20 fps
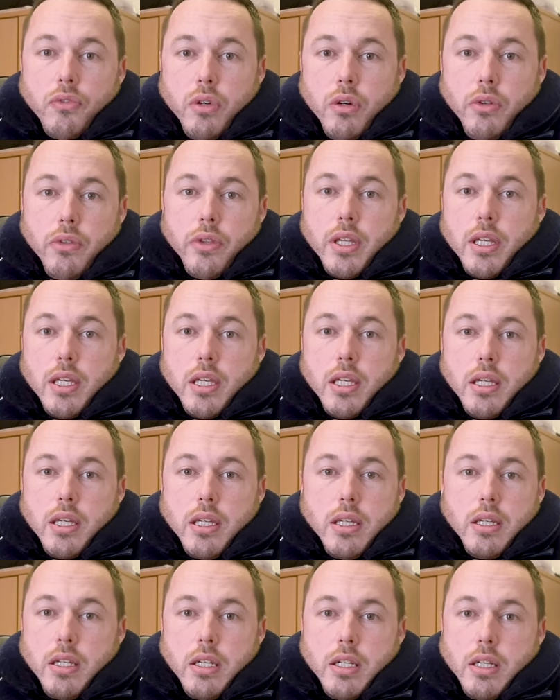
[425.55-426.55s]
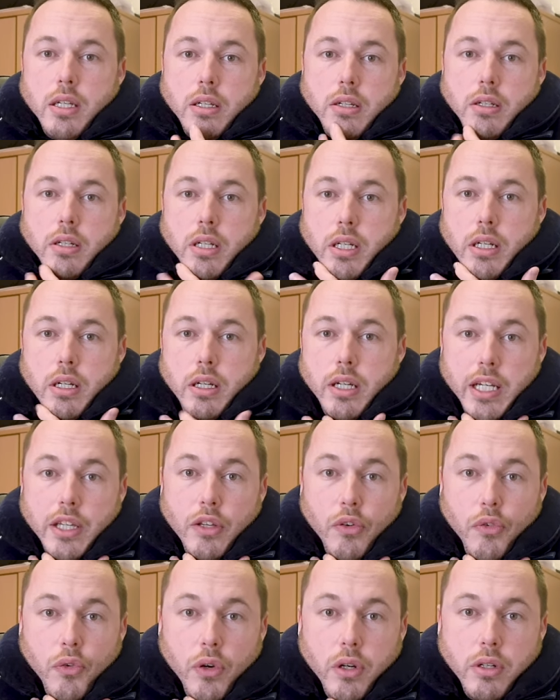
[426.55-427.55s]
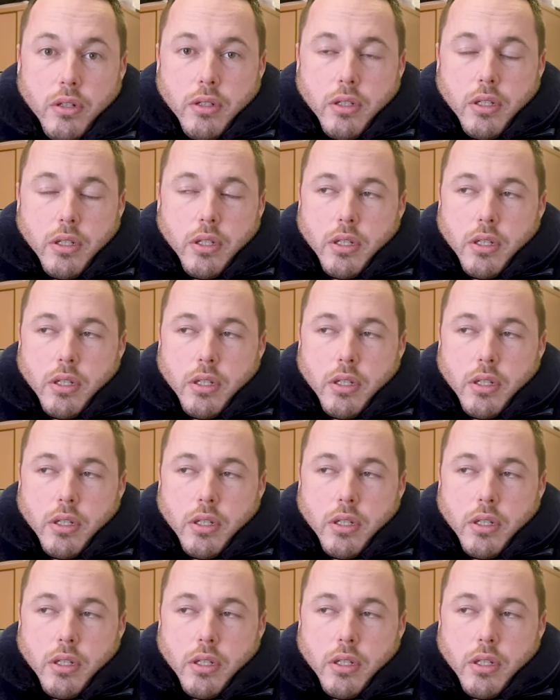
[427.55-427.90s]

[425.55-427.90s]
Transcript: on the uh, at the front,